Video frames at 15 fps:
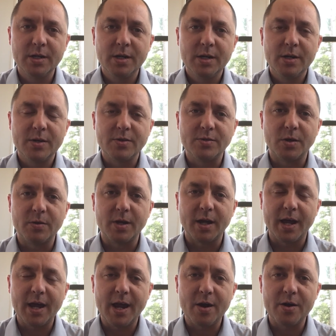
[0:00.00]
so that
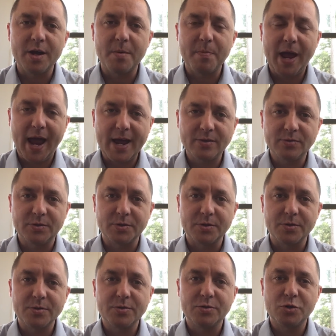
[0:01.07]
area pastors
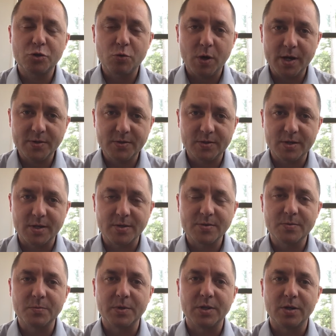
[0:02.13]
trust us
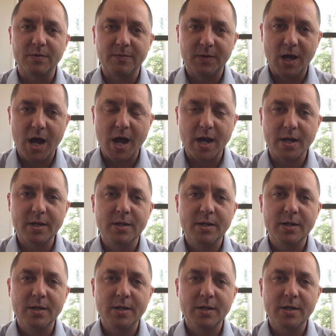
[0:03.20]
with their flock,